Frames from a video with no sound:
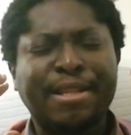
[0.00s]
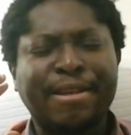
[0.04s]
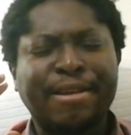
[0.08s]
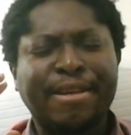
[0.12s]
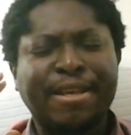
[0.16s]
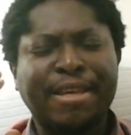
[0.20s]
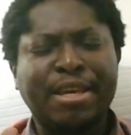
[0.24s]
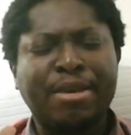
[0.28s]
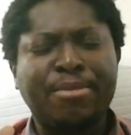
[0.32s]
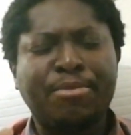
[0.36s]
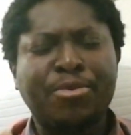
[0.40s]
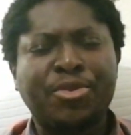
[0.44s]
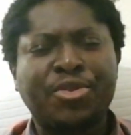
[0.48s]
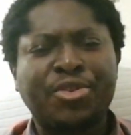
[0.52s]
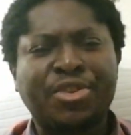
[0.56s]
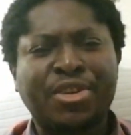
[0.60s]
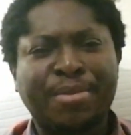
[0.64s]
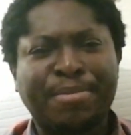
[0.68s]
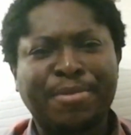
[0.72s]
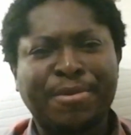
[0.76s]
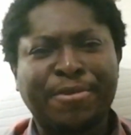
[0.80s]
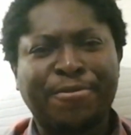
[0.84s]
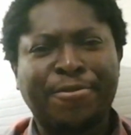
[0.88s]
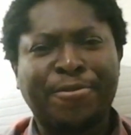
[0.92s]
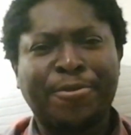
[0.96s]
Hebrews
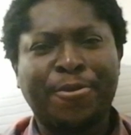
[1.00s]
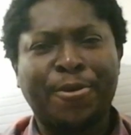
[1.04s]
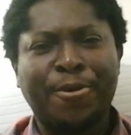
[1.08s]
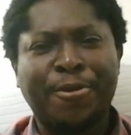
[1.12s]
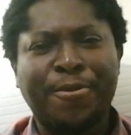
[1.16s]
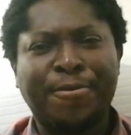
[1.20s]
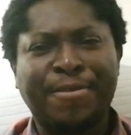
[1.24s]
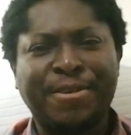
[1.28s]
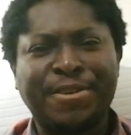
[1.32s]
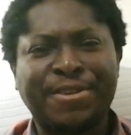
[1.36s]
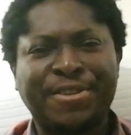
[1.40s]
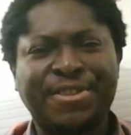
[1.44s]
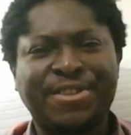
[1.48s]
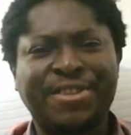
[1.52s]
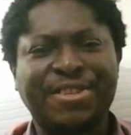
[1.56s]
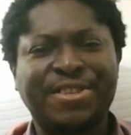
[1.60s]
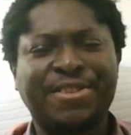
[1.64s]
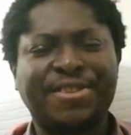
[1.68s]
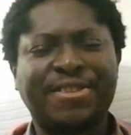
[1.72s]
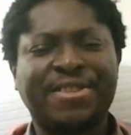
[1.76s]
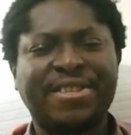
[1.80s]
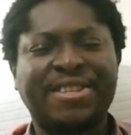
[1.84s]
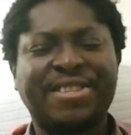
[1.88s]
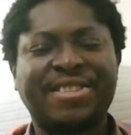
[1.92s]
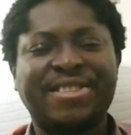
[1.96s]
chapter 4 verse
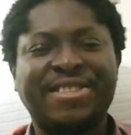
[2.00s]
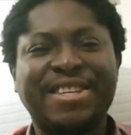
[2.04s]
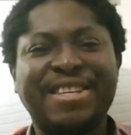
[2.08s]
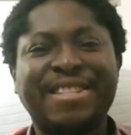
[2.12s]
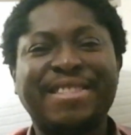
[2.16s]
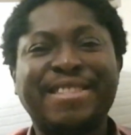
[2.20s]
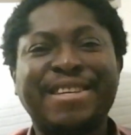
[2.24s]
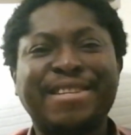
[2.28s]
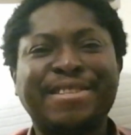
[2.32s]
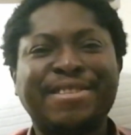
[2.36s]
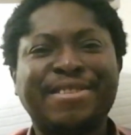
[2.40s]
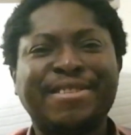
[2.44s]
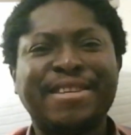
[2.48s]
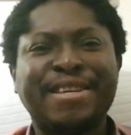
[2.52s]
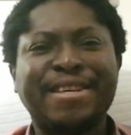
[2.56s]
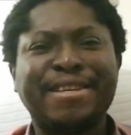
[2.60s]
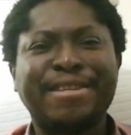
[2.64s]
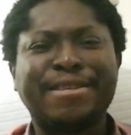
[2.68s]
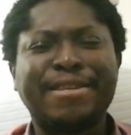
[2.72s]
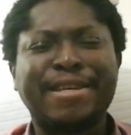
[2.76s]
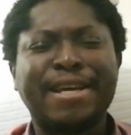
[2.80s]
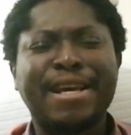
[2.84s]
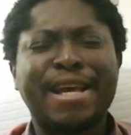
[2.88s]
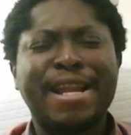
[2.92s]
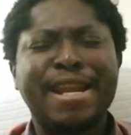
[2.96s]
16 then
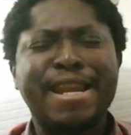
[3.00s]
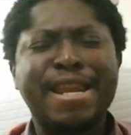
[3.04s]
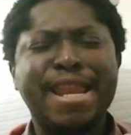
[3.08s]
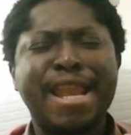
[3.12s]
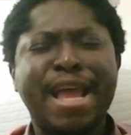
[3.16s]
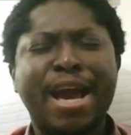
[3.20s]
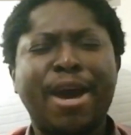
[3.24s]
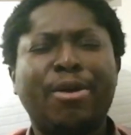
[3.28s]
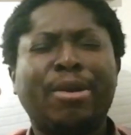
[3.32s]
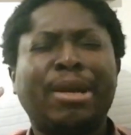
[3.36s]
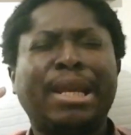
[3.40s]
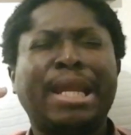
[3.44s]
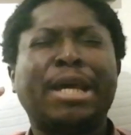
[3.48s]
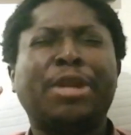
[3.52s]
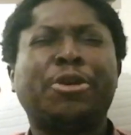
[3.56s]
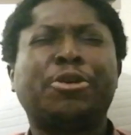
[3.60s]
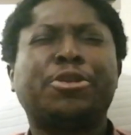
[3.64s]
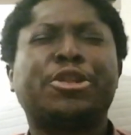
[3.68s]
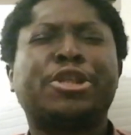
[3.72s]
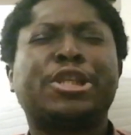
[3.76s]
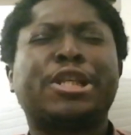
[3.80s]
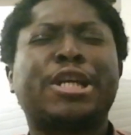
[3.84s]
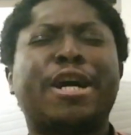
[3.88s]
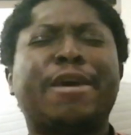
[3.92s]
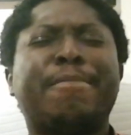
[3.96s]
says, now let
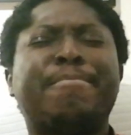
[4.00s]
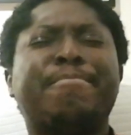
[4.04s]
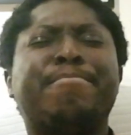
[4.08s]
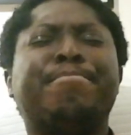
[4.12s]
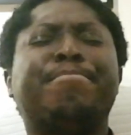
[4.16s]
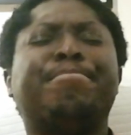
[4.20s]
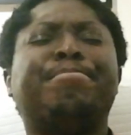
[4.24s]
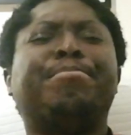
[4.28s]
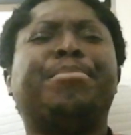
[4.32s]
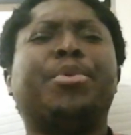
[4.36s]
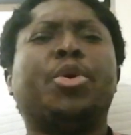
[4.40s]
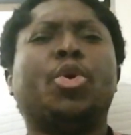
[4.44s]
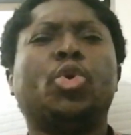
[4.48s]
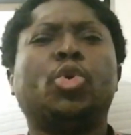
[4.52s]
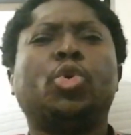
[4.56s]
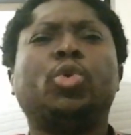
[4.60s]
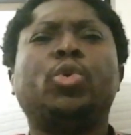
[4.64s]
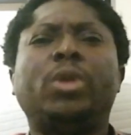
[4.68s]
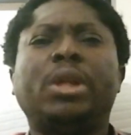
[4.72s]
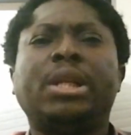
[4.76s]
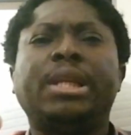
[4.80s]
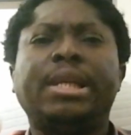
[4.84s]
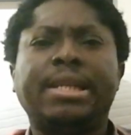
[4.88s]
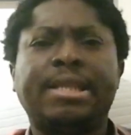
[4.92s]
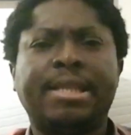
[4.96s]
us come
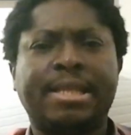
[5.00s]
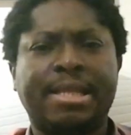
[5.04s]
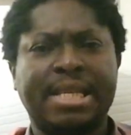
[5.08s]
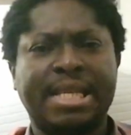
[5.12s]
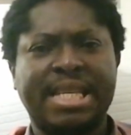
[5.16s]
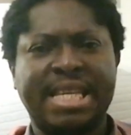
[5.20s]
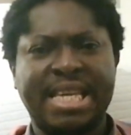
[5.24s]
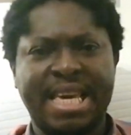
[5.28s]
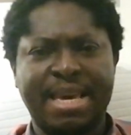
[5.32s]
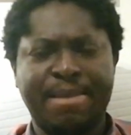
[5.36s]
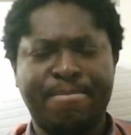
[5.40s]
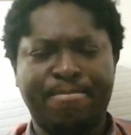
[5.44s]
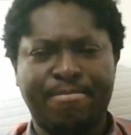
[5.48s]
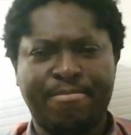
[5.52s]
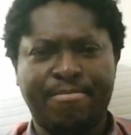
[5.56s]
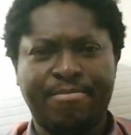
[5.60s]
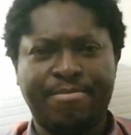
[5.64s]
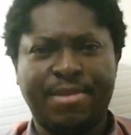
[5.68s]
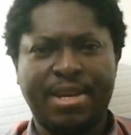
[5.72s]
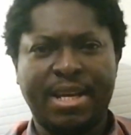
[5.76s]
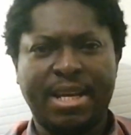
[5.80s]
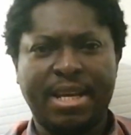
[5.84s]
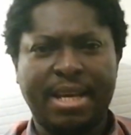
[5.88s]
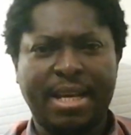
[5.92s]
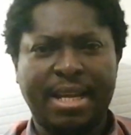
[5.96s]
boldly to him.
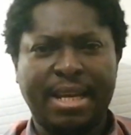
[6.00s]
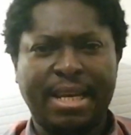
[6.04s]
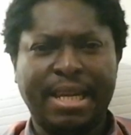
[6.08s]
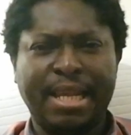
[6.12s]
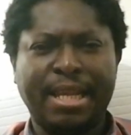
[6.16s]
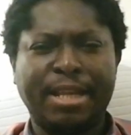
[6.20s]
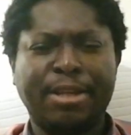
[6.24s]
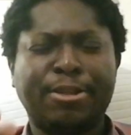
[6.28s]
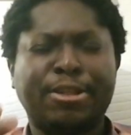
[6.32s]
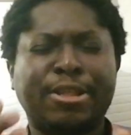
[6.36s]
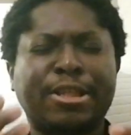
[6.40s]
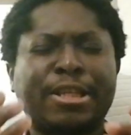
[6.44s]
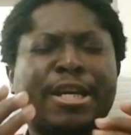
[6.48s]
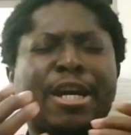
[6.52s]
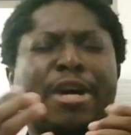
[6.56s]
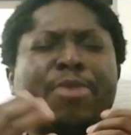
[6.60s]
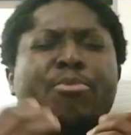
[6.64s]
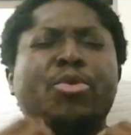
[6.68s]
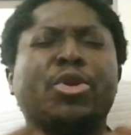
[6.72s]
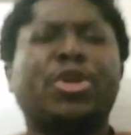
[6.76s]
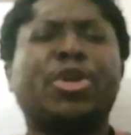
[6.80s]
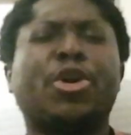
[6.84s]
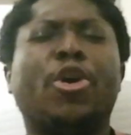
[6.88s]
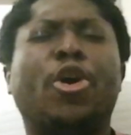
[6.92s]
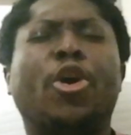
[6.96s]
Let us come
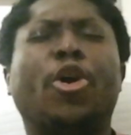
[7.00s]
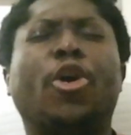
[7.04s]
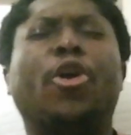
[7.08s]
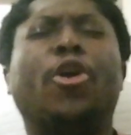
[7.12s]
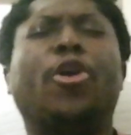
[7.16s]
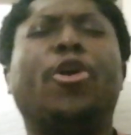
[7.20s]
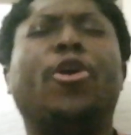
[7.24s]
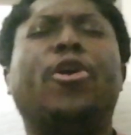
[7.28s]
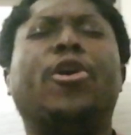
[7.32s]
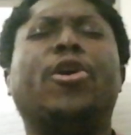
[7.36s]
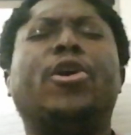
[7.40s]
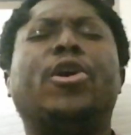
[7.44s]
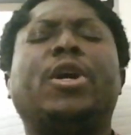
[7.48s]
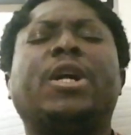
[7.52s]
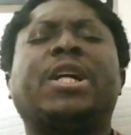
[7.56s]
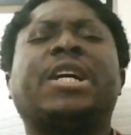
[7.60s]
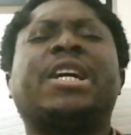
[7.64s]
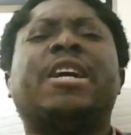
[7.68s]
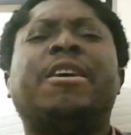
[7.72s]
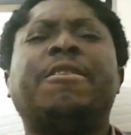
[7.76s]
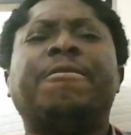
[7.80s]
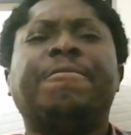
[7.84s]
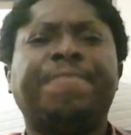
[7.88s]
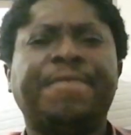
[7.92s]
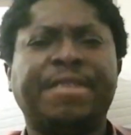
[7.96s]
with all
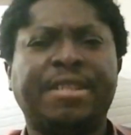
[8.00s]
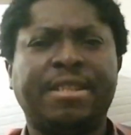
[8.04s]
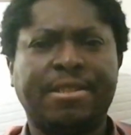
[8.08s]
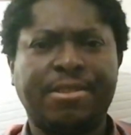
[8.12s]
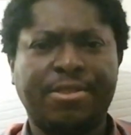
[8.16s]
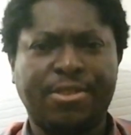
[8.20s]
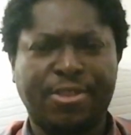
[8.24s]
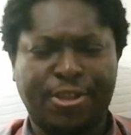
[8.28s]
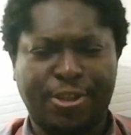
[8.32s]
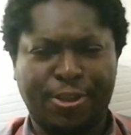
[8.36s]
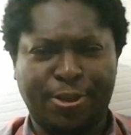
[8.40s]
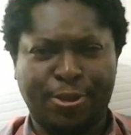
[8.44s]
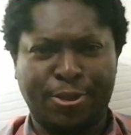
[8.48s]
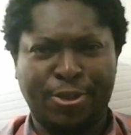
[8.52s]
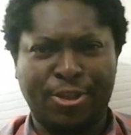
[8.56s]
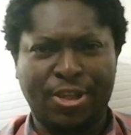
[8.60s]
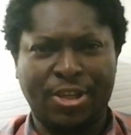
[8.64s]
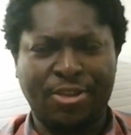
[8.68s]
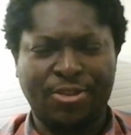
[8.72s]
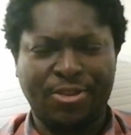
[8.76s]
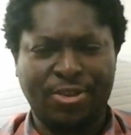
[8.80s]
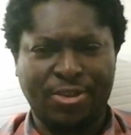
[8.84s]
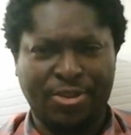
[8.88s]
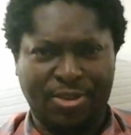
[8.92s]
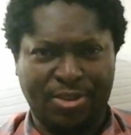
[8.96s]
confidence to
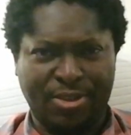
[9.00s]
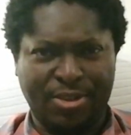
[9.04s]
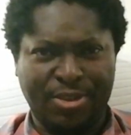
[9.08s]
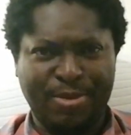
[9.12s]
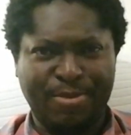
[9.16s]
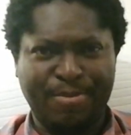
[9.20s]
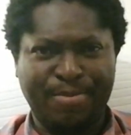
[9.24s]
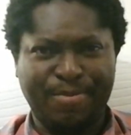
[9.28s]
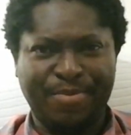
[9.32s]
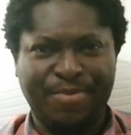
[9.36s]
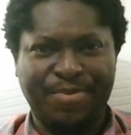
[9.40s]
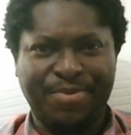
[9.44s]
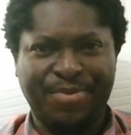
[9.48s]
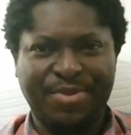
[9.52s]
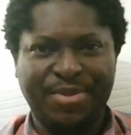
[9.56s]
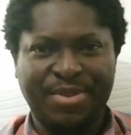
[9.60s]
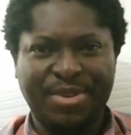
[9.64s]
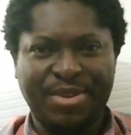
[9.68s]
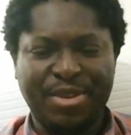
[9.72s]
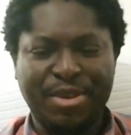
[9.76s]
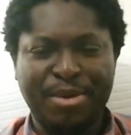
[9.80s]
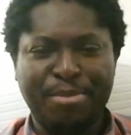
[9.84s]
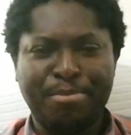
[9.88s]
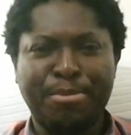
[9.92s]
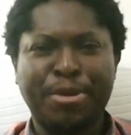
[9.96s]
Jesus,
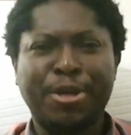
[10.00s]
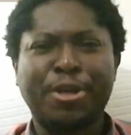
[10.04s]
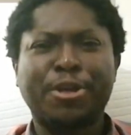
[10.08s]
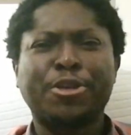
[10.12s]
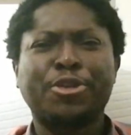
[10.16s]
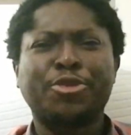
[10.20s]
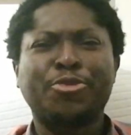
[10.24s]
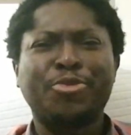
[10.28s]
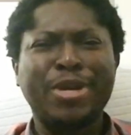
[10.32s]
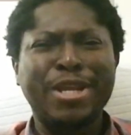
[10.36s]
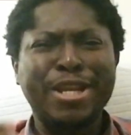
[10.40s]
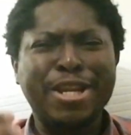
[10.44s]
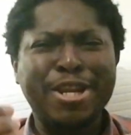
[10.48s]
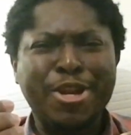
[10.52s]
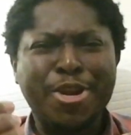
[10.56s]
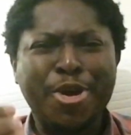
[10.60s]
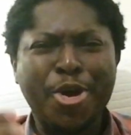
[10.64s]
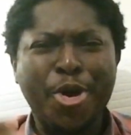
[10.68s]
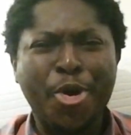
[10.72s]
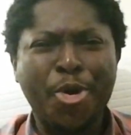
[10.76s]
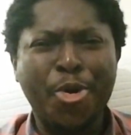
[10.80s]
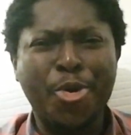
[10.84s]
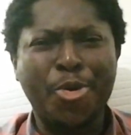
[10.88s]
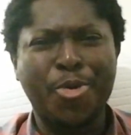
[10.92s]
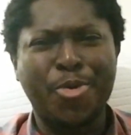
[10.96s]
because we
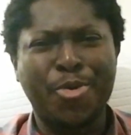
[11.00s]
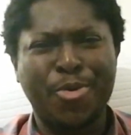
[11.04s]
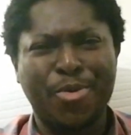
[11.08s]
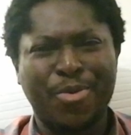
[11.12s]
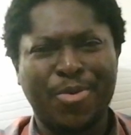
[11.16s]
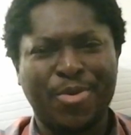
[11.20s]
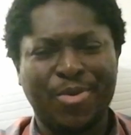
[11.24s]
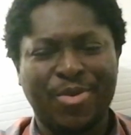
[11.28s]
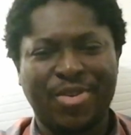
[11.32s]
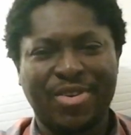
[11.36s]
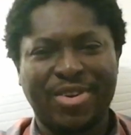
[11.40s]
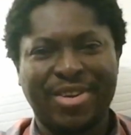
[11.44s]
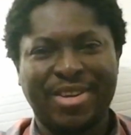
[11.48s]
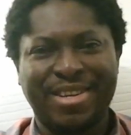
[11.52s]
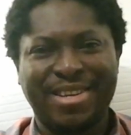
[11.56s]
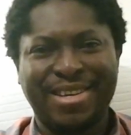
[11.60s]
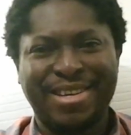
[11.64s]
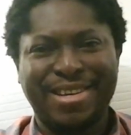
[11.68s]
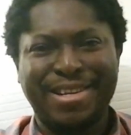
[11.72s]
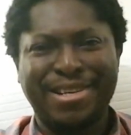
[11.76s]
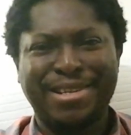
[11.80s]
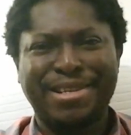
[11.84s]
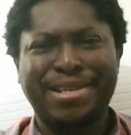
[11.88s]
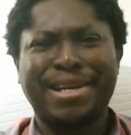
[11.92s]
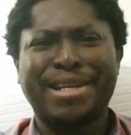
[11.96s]
know
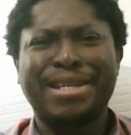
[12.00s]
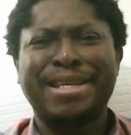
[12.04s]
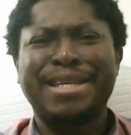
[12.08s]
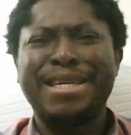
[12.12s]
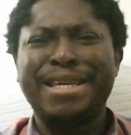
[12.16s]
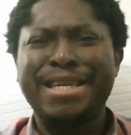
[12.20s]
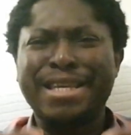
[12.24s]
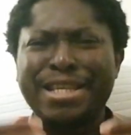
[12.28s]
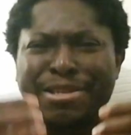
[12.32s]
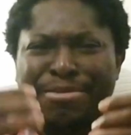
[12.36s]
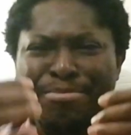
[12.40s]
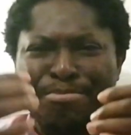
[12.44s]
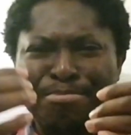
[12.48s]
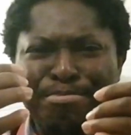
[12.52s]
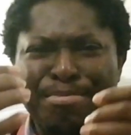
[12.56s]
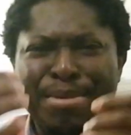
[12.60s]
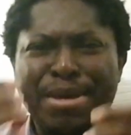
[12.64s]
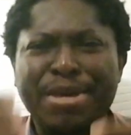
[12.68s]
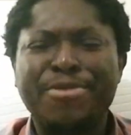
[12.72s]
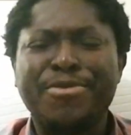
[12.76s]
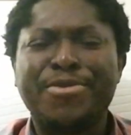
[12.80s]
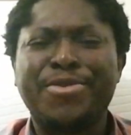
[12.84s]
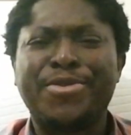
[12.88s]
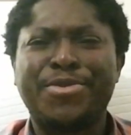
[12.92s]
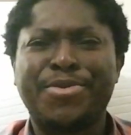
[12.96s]
that he has
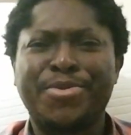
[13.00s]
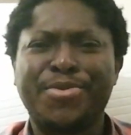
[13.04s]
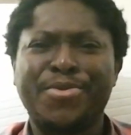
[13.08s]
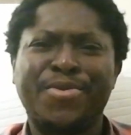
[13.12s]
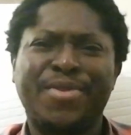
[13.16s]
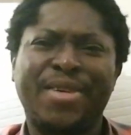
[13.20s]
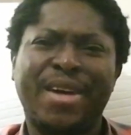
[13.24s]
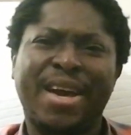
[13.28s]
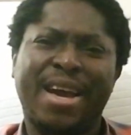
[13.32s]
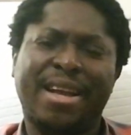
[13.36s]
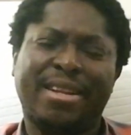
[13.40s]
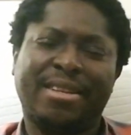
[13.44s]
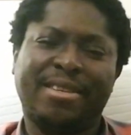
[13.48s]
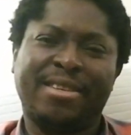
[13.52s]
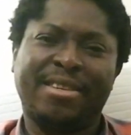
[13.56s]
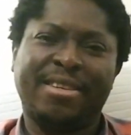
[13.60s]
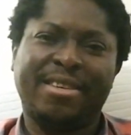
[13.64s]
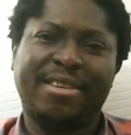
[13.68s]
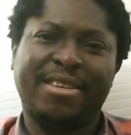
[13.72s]
been through that,